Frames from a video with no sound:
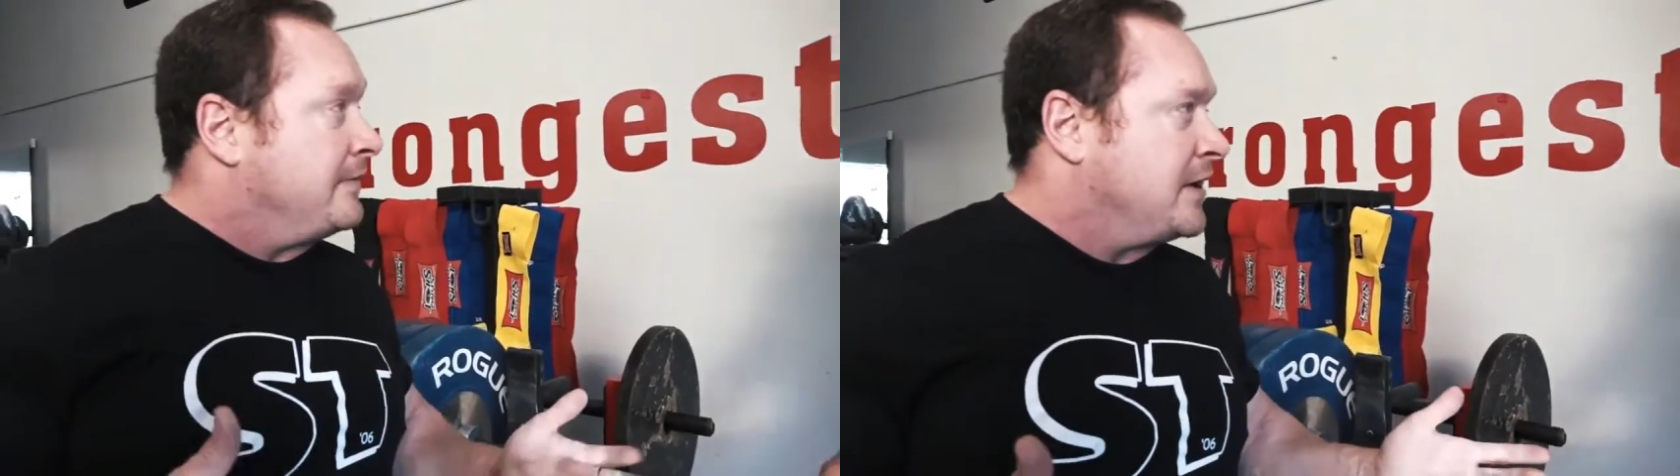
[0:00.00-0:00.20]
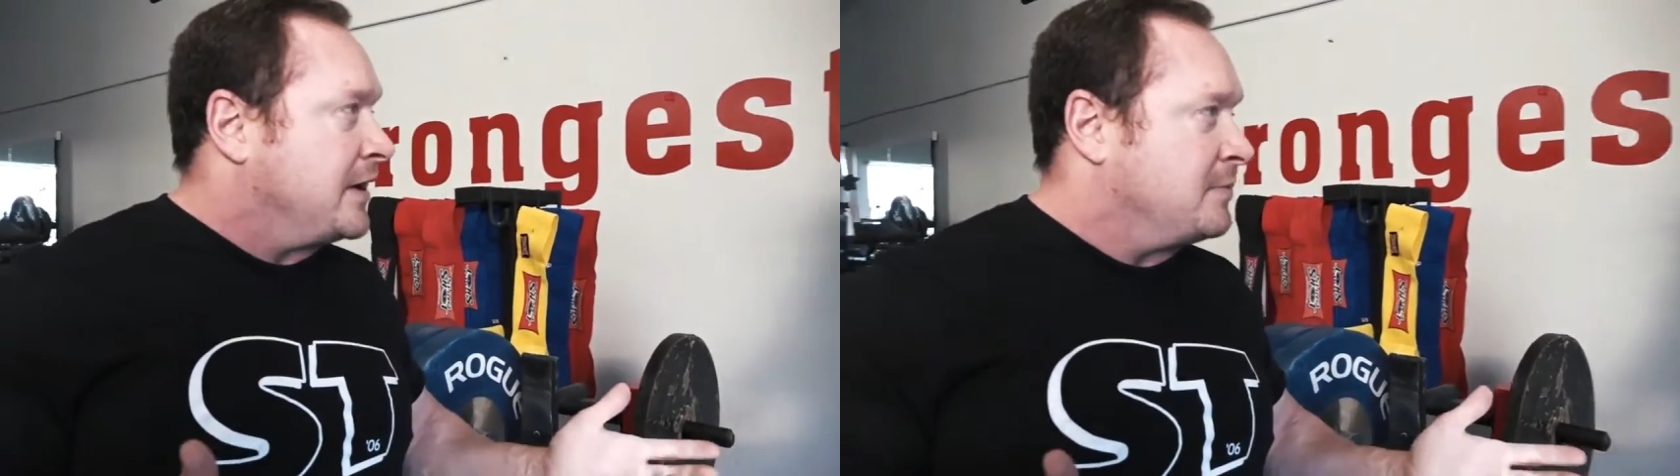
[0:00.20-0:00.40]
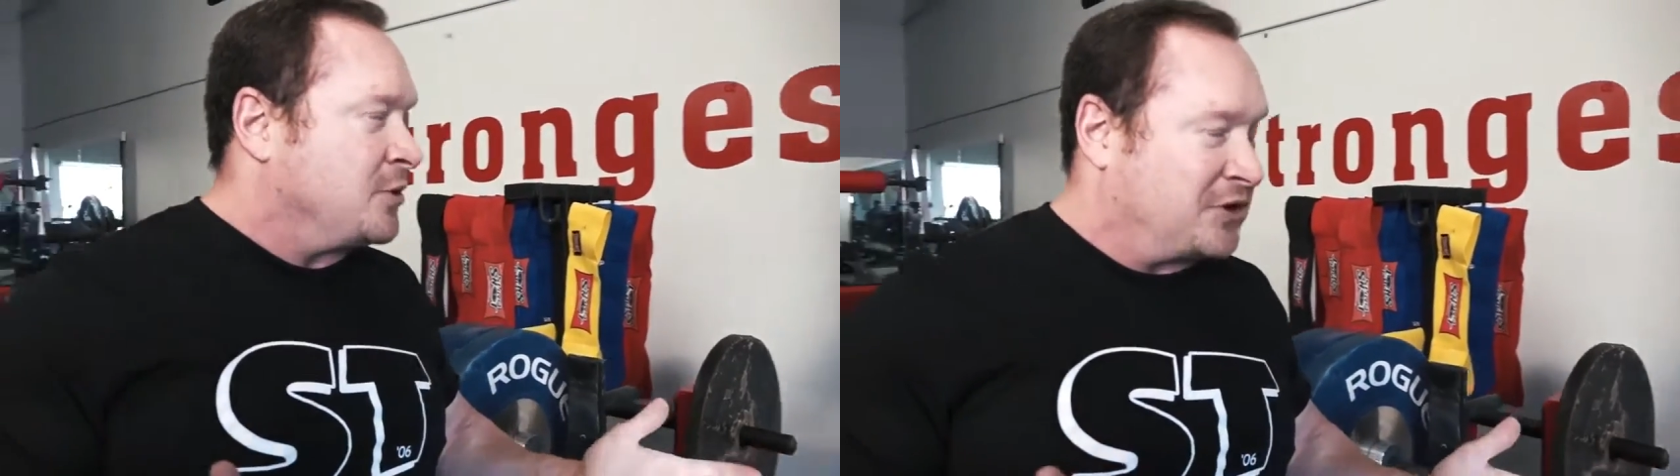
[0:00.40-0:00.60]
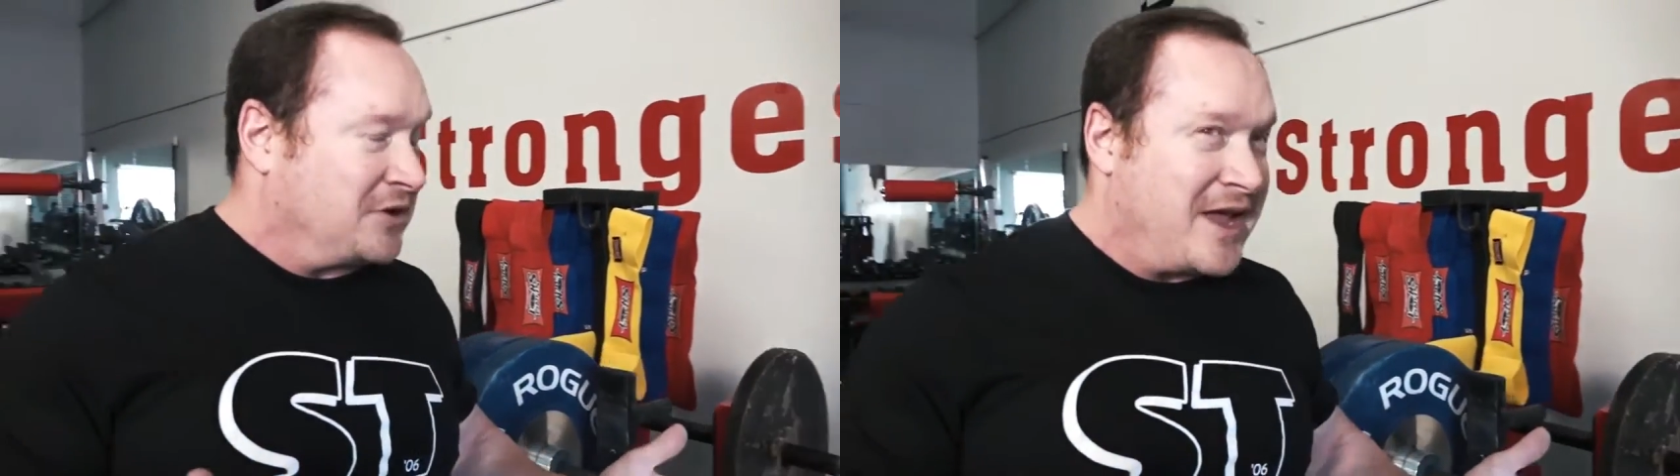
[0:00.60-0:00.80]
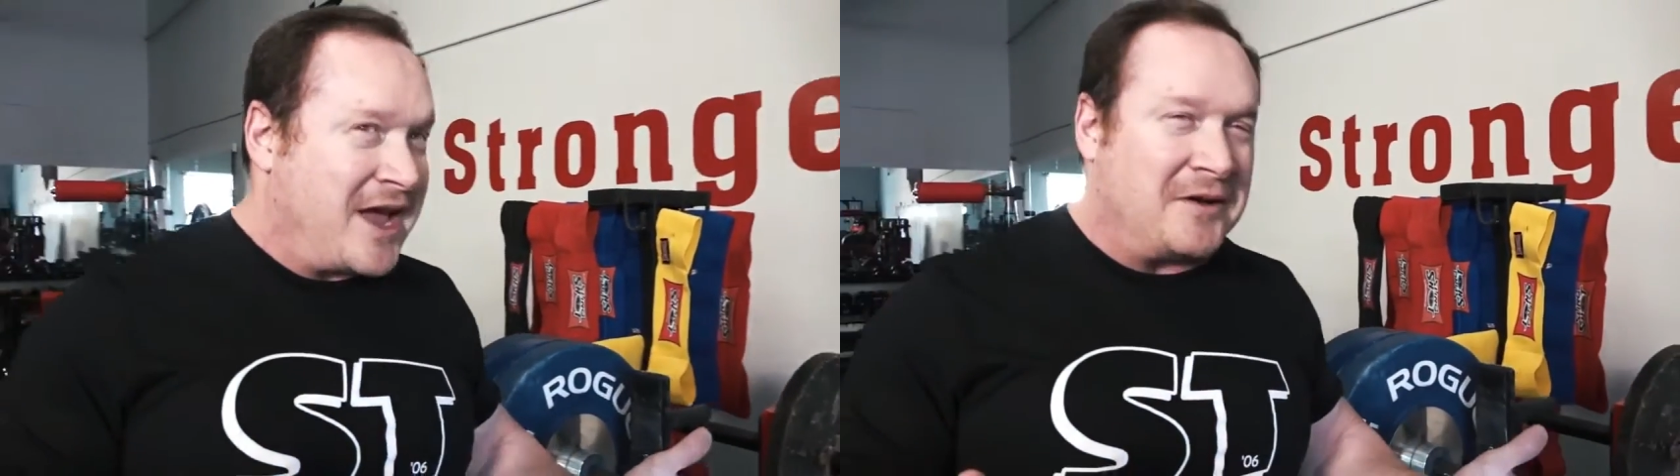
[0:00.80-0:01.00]
even get emotional
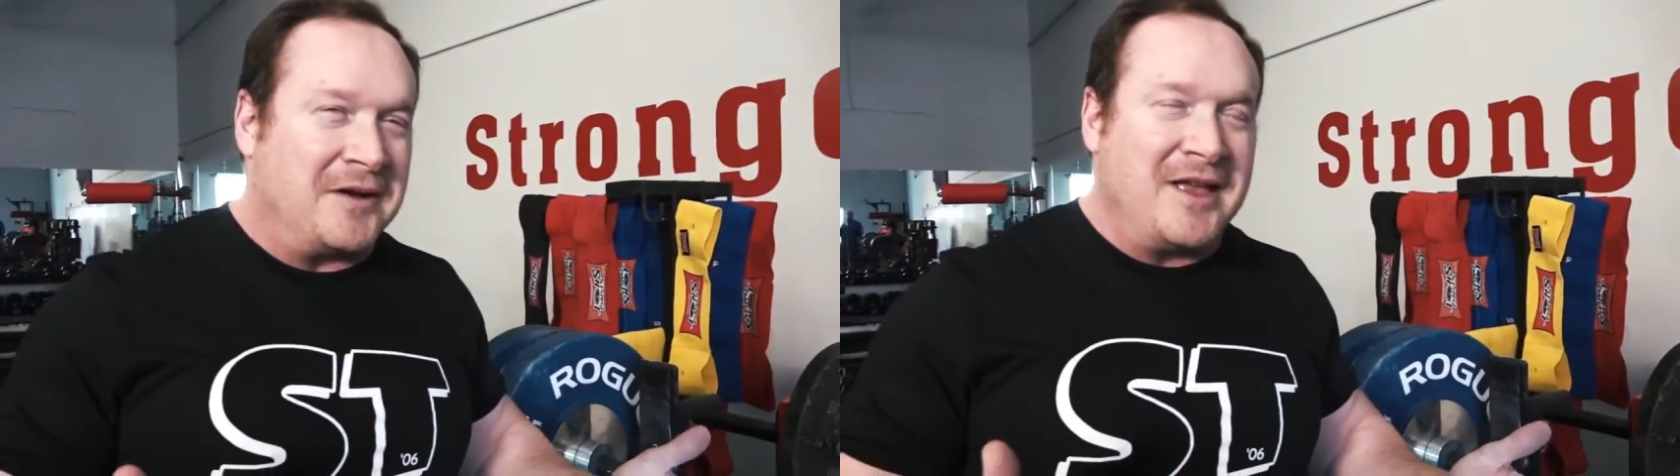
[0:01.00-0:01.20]
now.